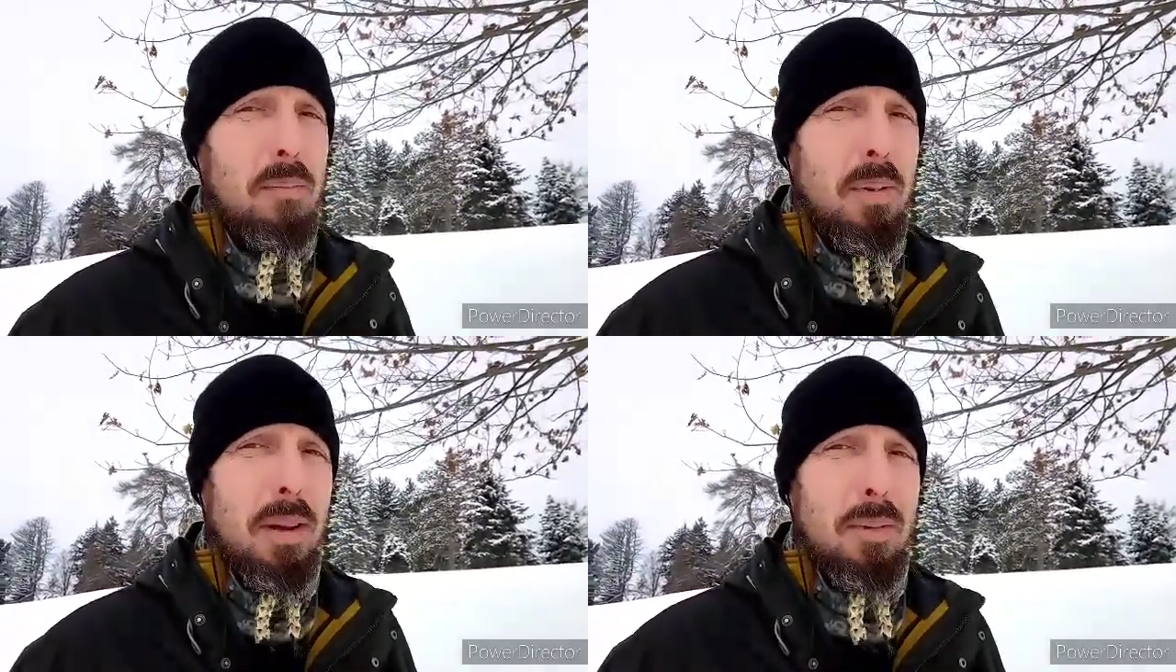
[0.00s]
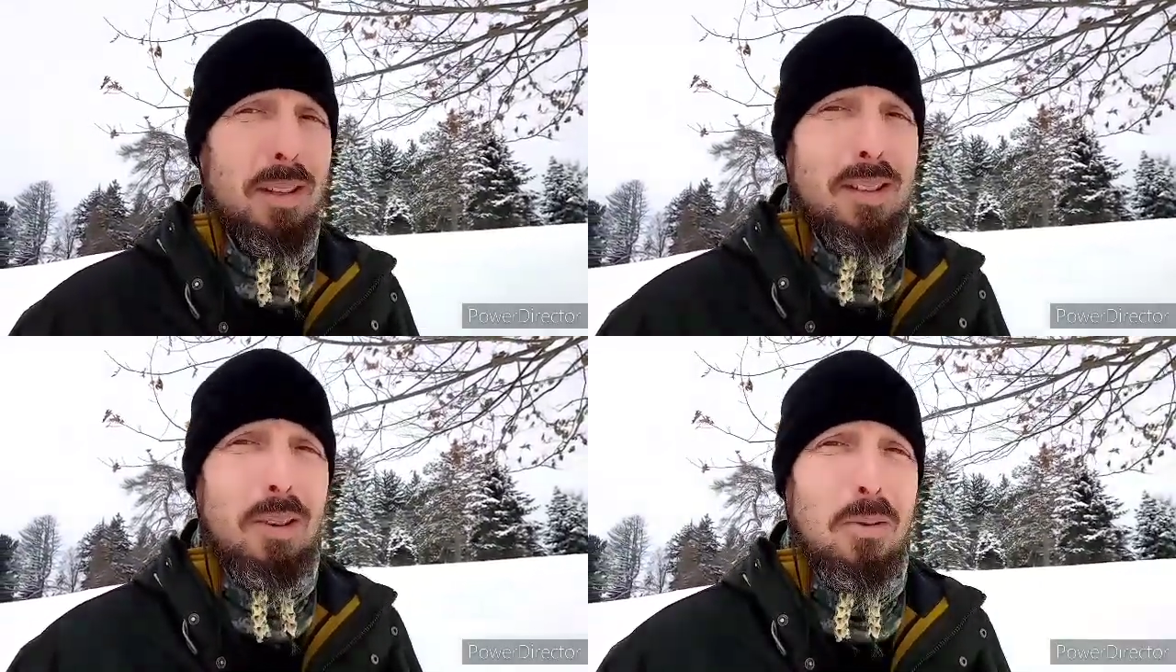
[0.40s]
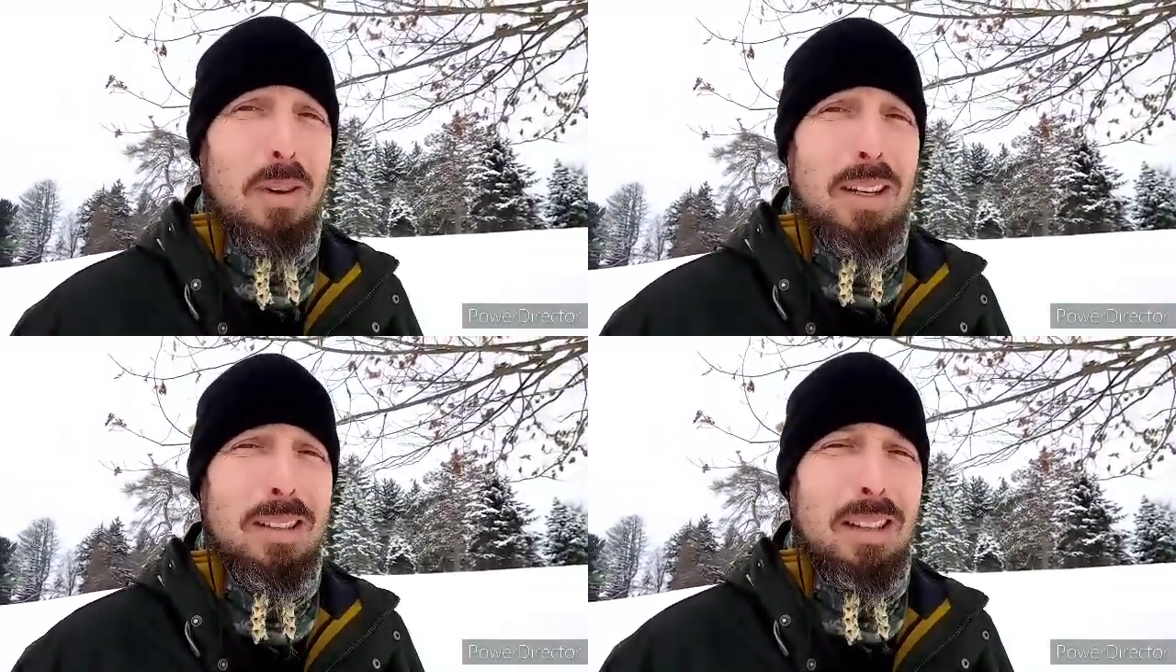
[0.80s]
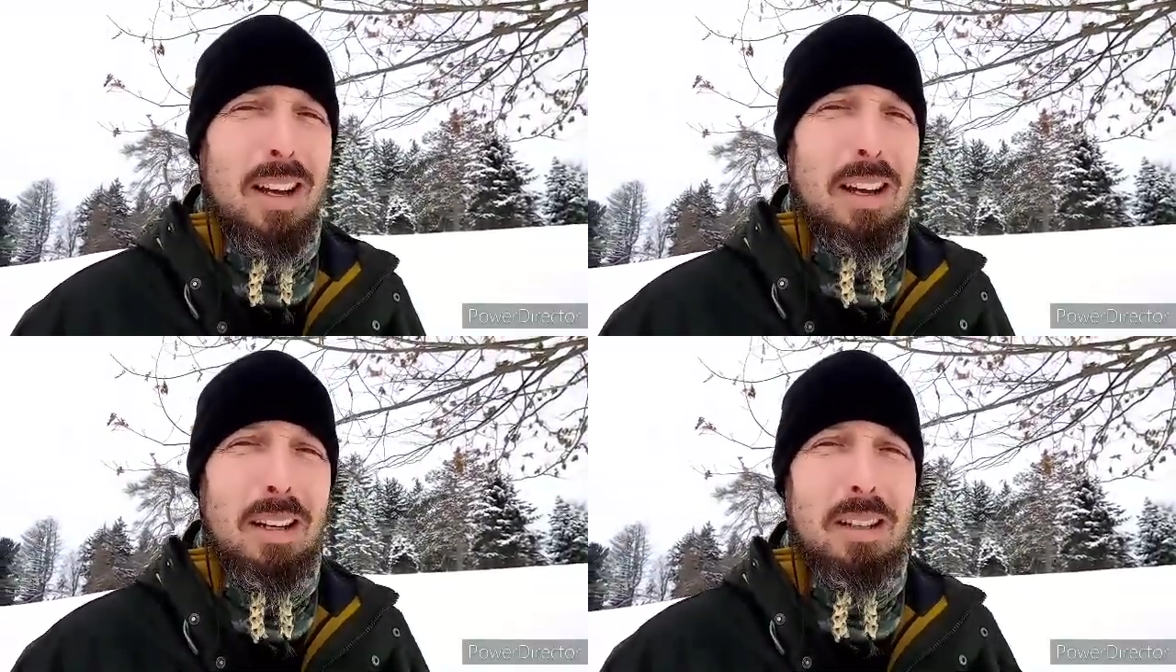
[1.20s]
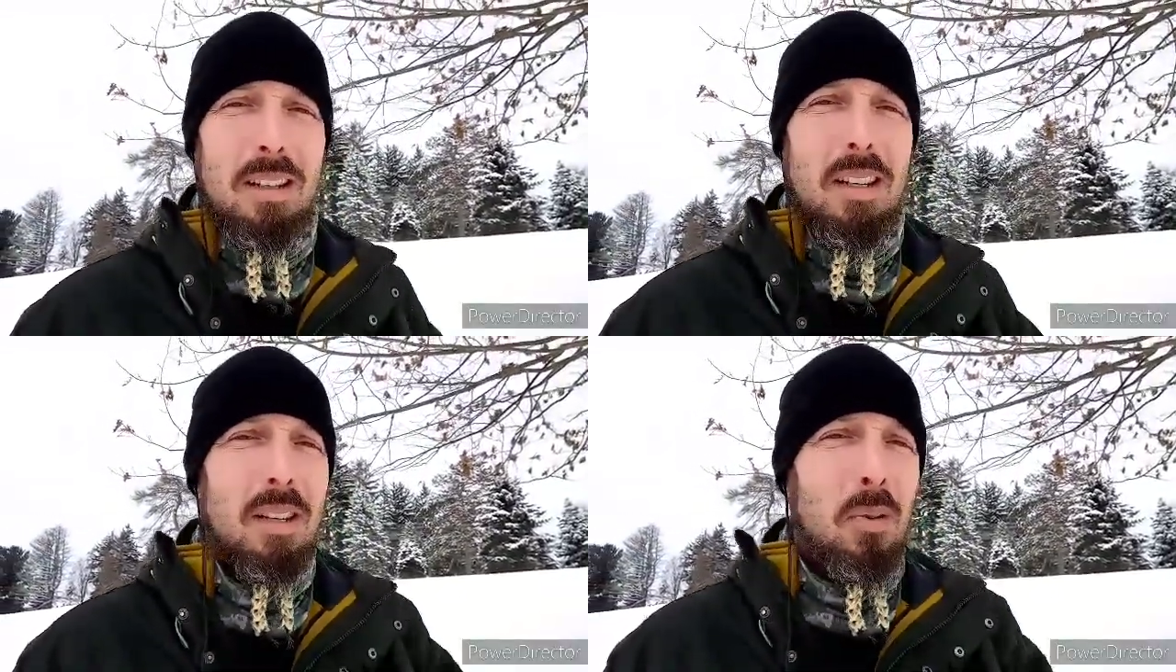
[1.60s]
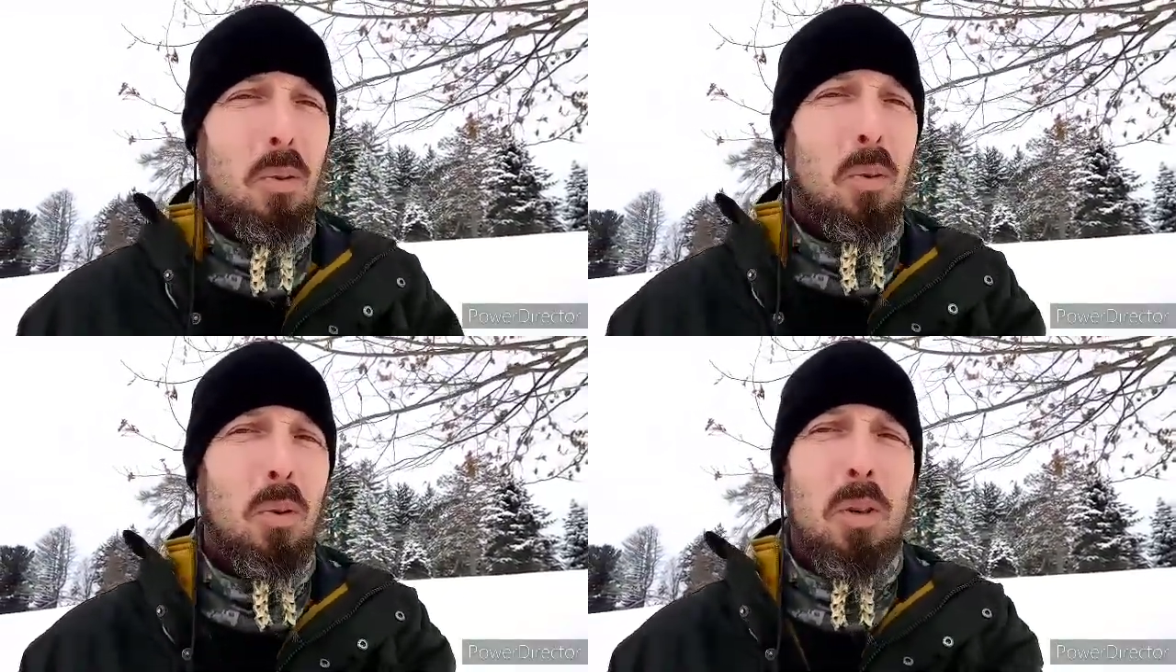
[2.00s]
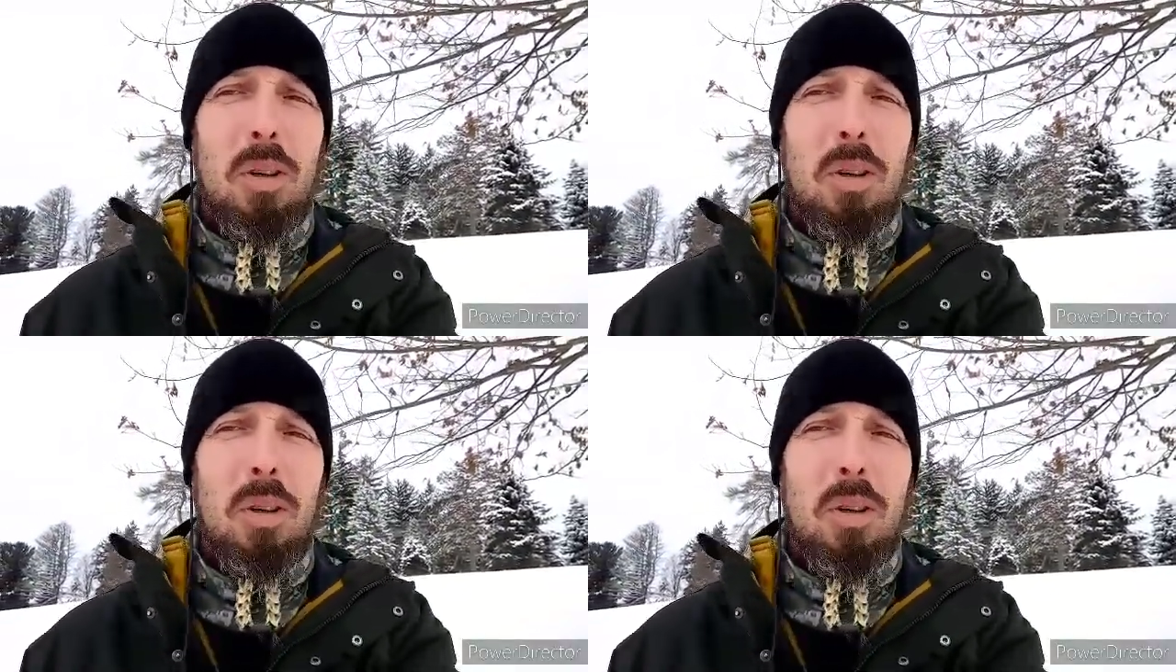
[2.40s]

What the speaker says: baby, it's cold outside. Ooh.